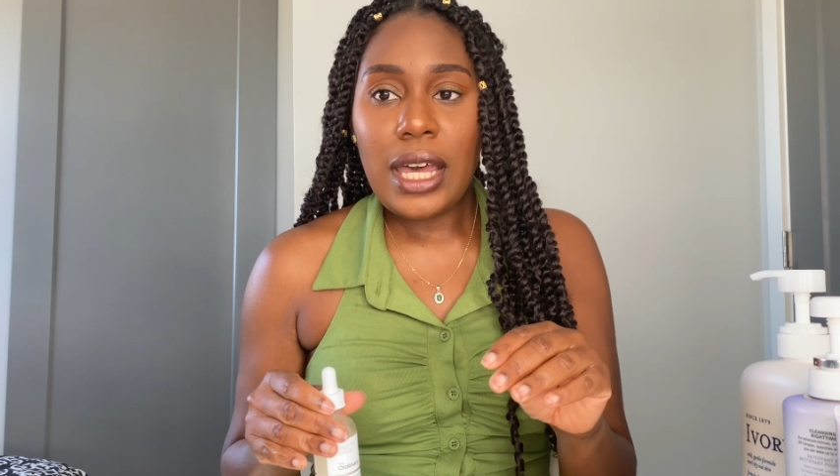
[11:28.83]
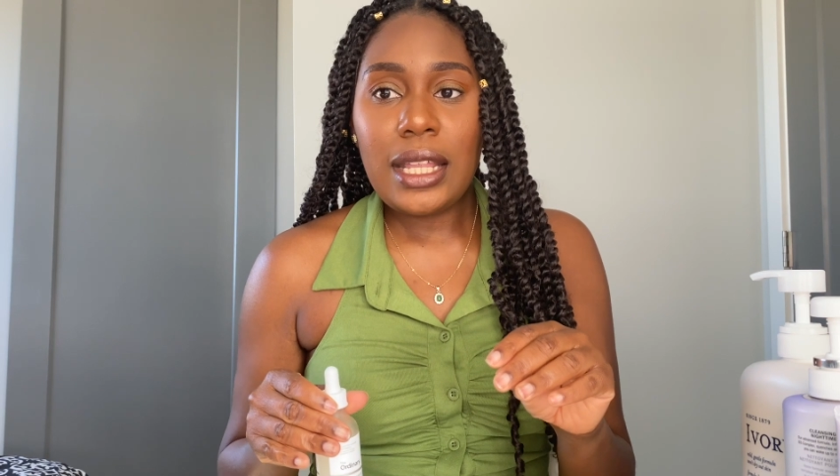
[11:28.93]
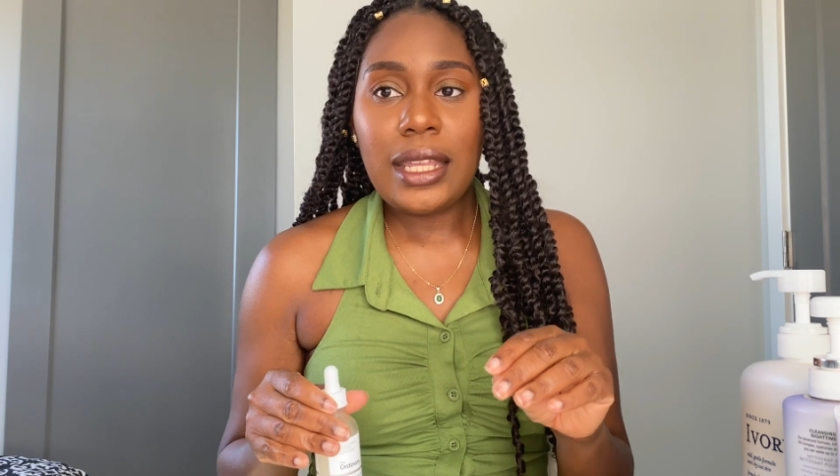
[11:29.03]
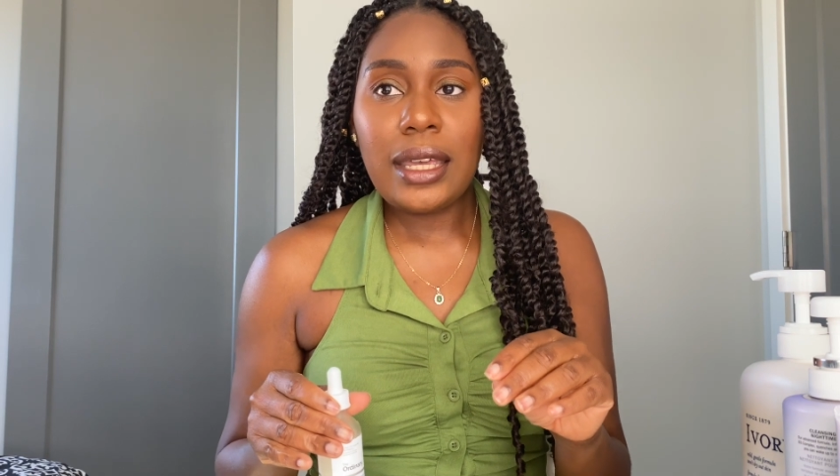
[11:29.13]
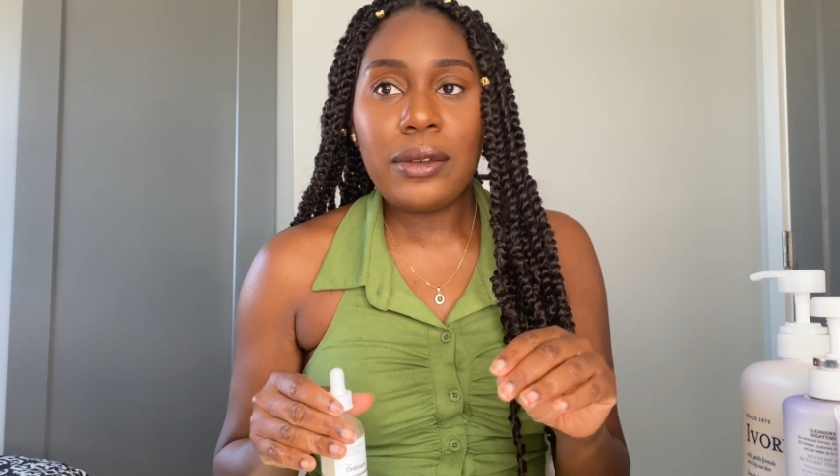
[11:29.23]
and
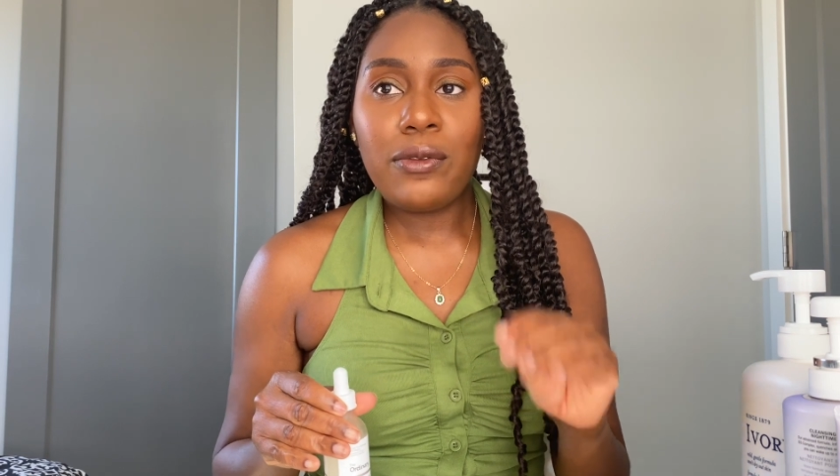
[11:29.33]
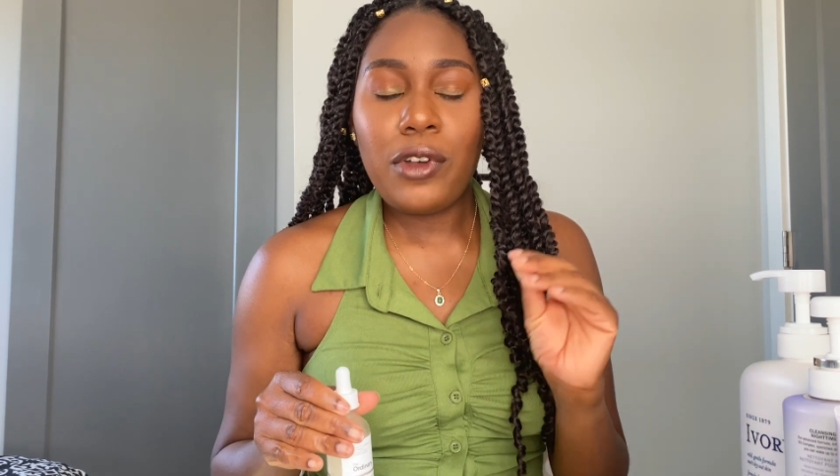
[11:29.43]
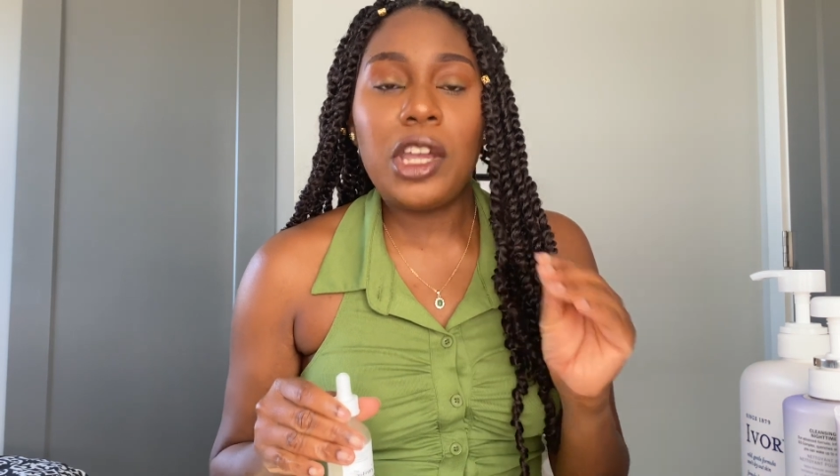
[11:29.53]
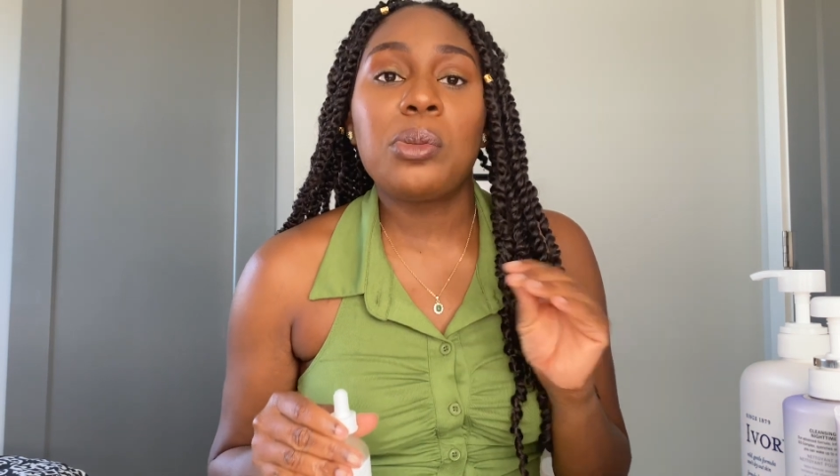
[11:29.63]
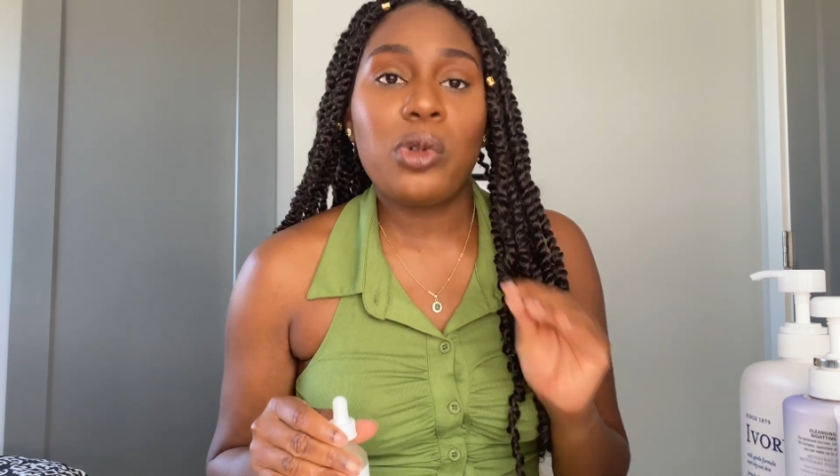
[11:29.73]
like
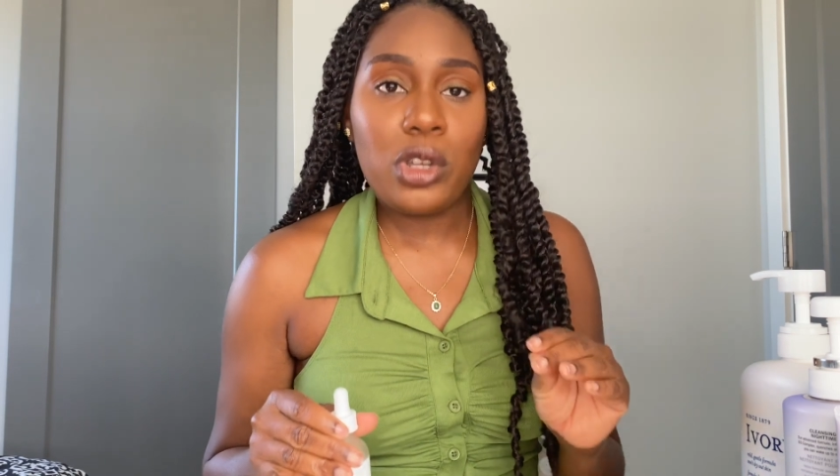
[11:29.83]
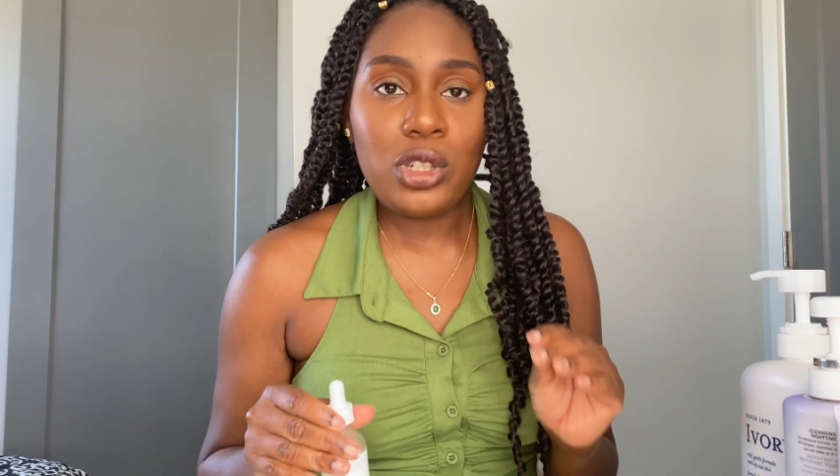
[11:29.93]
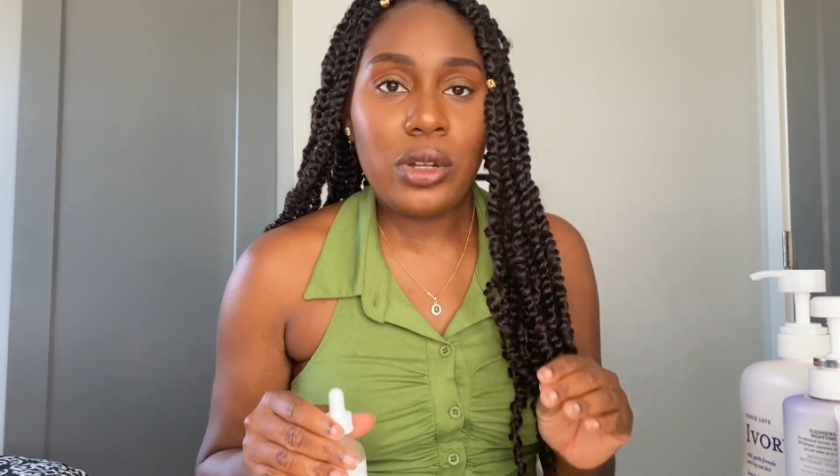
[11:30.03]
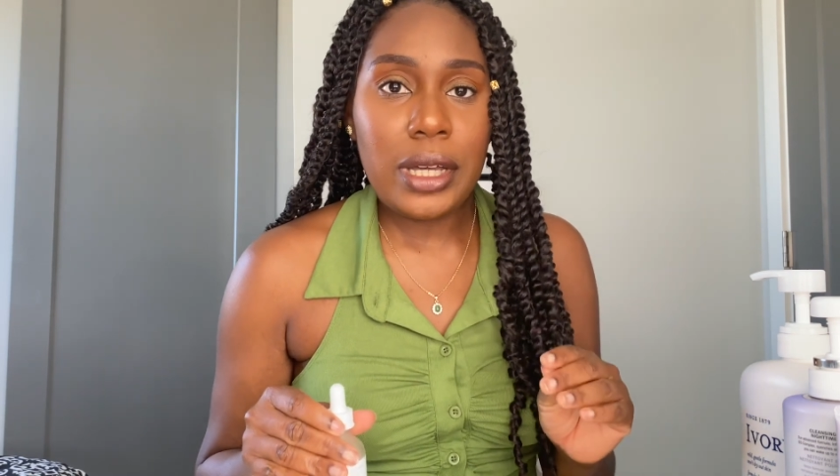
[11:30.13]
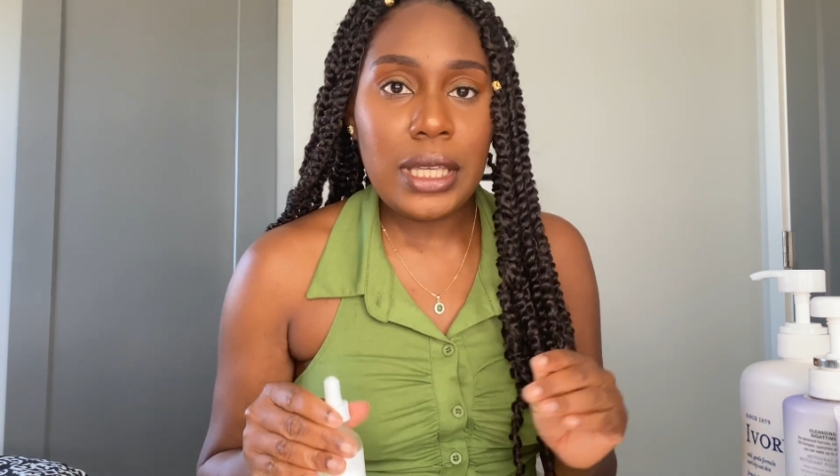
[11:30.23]
very
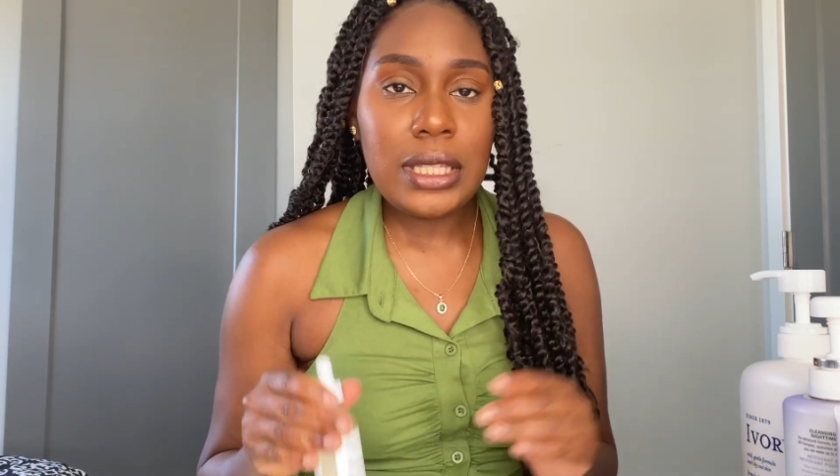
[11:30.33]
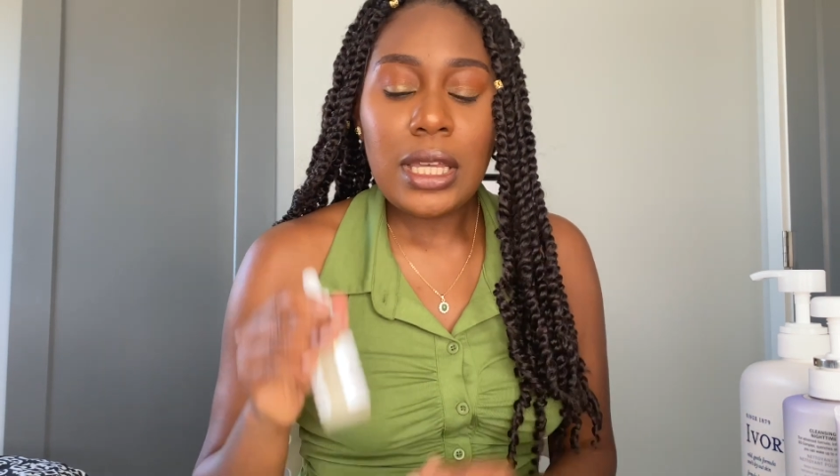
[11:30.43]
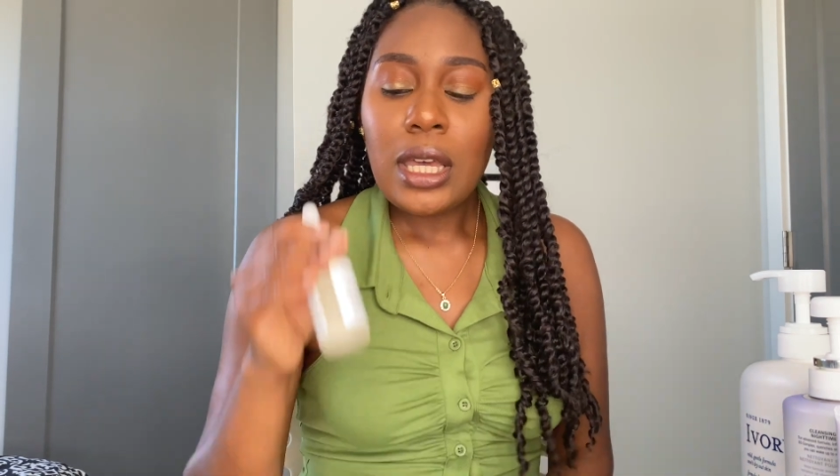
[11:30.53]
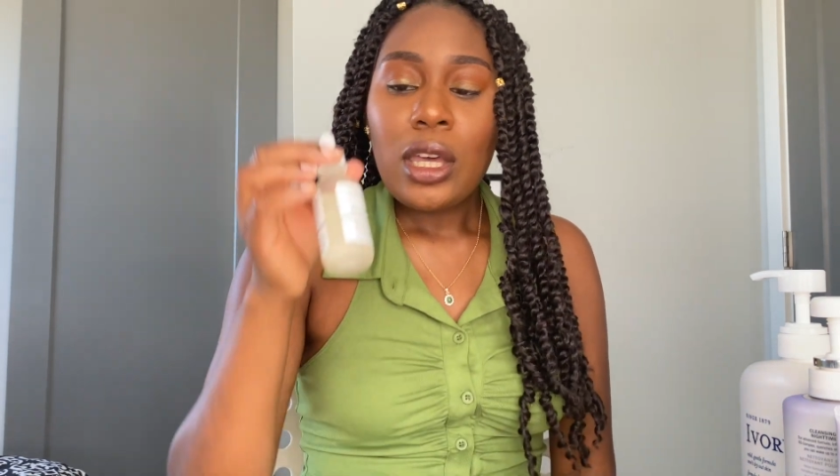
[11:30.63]
moisturized.